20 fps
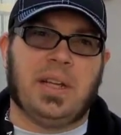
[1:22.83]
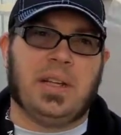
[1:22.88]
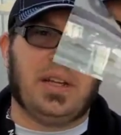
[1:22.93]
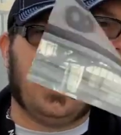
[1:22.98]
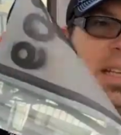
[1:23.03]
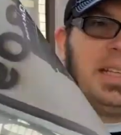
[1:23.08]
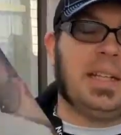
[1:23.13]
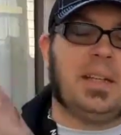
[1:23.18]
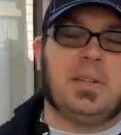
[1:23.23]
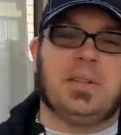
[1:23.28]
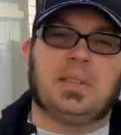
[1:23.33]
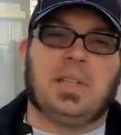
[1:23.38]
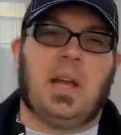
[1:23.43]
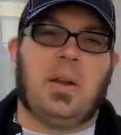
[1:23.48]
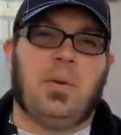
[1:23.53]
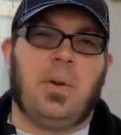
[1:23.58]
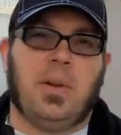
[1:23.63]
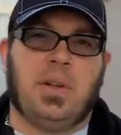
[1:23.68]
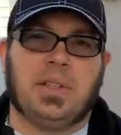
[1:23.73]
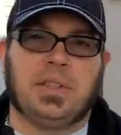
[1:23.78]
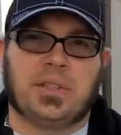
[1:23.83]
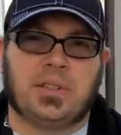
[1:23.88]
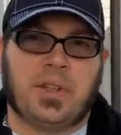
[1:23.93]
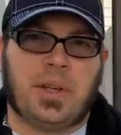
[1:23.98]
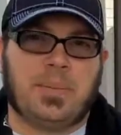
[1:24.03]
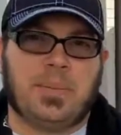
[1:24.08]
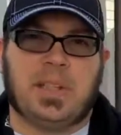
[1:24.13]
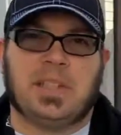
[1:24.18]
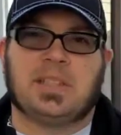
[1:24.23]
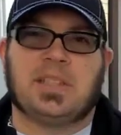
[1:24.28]
What I did is I wrote a
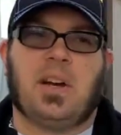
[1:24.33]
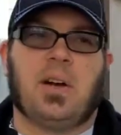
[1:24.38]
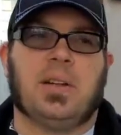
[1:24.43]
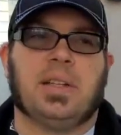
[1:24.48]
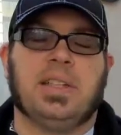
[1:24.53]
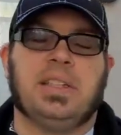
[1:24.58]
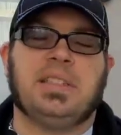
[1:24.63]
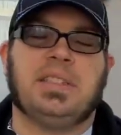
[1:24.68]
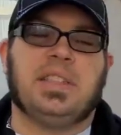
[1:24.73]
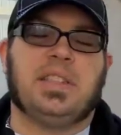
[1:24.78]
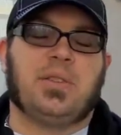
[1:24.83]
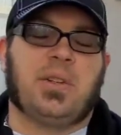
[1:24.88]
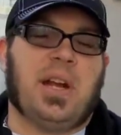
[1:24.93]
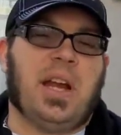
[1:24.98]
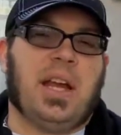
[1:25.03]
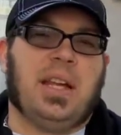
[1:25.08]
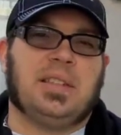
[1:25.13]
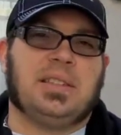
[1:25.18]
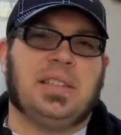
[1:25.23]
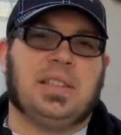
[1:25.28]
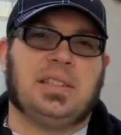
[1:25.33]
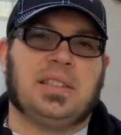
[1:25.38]
script that's called Easy Creds.